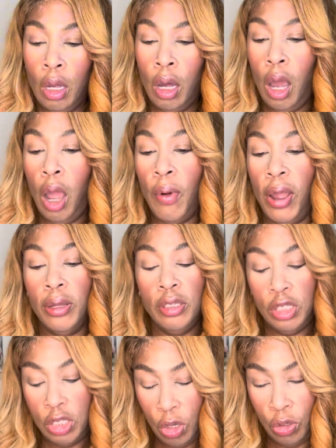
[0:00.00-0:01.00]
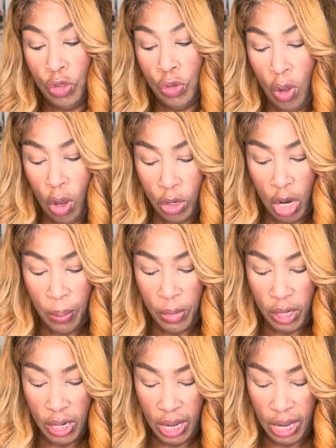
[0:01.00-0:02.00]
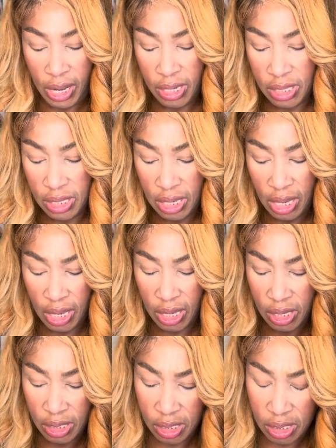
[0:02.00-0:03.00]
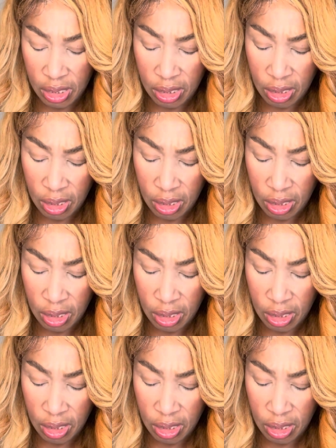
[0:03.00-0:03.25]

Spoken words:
All right, so Duo number 9 says